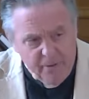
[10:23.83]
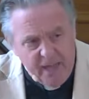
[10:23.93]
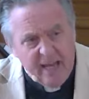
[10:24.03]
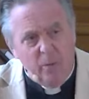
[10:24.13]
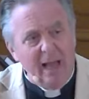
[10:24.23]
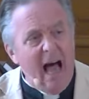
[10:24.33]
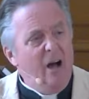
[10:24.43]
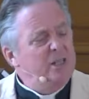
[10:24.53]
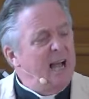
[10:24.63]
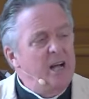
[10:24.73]
think, well, how
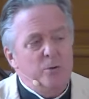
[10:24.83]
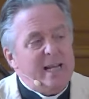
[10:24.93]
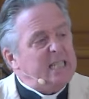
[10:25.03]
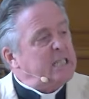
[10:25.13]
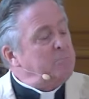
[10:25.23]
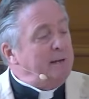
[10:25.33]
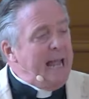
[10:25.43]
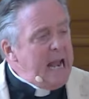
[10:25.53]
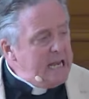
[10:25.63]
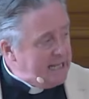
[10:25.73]
do we
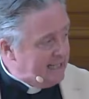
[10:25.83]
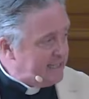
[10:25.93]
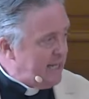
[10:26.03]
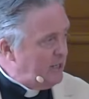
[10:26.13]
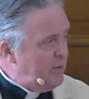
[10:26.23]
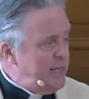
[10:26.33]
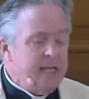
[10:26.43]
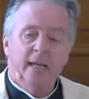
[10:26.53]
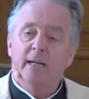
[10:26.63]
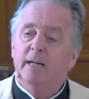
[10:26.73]
explain this? How do
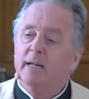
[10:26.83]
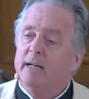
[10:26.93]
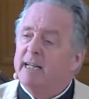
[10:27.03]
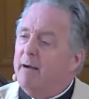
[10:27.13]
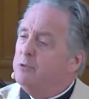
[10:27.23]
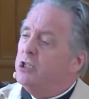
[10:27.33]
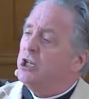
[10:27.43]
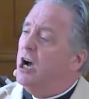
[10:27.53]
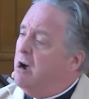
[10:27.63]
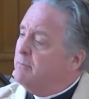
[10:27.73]
we come to
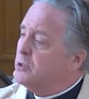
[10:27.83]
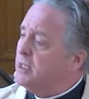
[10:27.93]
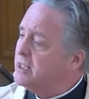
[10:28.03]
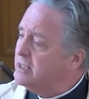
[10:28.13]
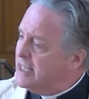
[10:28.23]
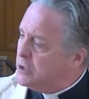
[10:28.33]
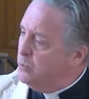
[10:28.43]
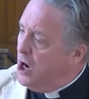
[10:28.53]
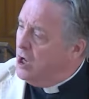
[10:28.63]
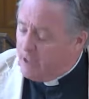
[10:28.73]
terms with this
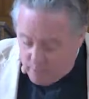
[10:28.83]
world in